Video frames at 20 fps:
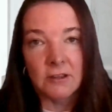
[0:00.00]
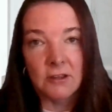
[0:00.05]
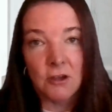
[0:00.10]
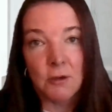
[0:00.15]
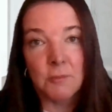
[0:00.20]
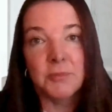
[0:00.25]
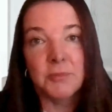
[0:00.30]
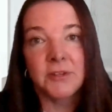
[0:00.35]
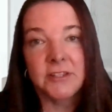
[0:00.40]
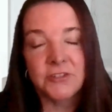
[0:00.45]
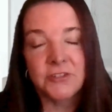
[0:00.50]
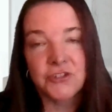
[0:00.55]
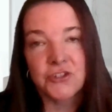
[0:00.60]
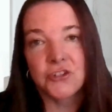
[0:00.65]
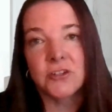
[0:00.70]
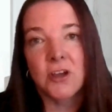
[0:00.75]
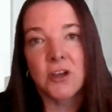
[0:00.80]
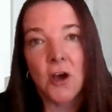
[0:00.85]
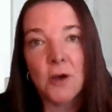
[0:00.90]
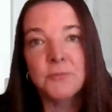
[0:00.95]
companies
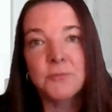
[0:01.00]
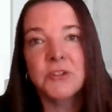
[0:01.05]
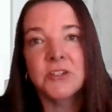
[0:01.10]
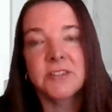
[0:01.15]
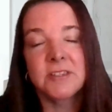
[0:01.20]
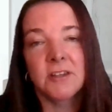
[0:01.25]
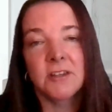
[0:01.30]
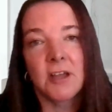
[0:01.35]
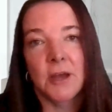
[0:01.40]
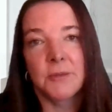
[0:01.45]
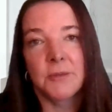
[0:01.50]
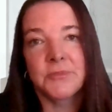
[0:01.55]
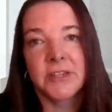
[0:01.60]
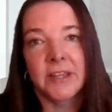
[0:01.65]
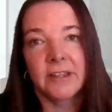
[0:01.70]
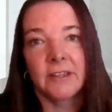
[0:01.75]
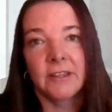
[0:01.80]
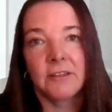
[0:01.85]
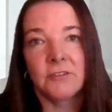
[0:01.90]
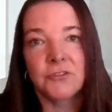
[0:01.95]
should come to
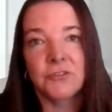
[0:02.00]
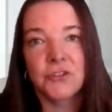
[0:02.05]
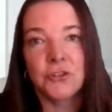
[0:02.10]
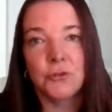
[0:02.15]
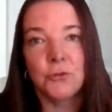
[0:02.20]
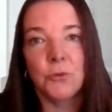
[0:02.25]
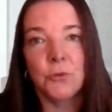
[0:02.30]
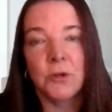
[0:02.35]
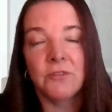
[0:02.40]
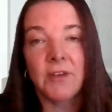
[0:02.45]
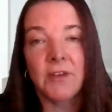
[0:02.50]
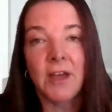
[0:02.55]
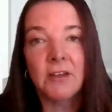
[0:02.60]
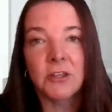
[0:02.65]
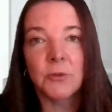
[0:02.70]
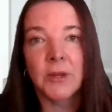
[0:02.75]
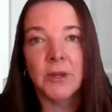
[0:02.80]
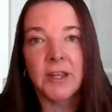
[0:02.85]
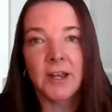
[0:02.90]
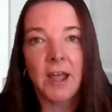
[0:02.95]
Synoptek to
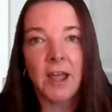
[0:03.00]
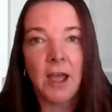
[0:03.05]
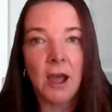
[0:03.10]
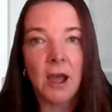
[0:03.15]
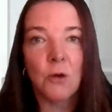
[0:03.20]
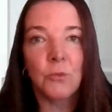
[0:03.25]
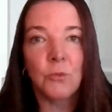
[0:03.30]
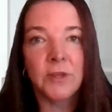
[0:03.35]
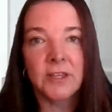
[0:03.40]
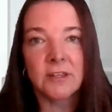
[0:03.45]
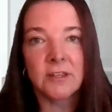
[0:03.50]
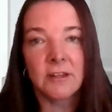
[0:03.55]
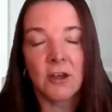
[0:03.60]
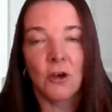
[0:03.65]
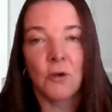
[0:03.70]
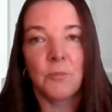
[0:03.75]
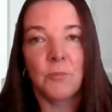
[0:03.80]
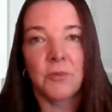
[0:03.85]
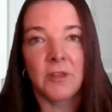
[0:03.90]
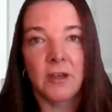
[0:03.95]
evaluate how we can
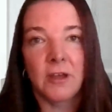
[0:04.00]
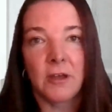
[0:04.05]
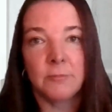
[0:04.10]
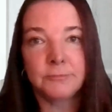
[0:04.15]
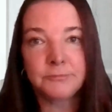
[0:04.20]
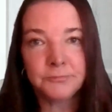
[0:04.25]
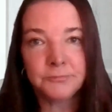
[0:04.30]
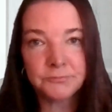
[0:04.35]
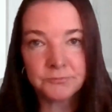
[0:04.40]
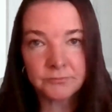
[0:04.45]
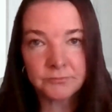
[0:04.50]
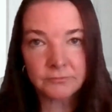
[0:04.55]
help them